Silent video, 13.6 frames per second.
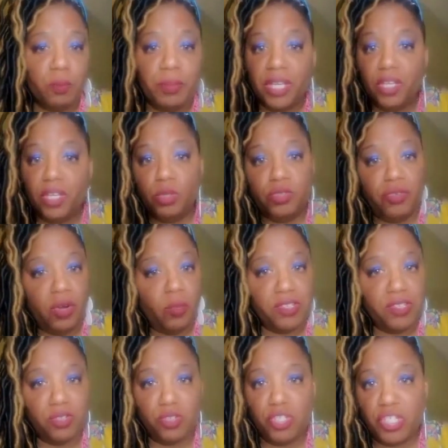big, huge
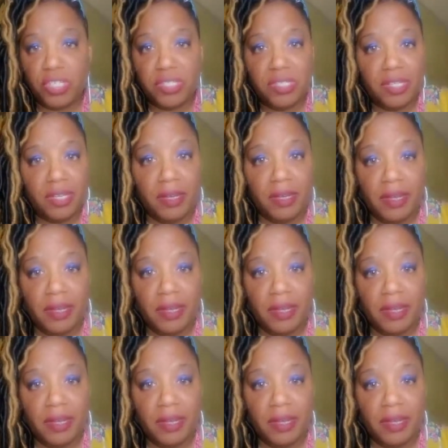fundraiser she just did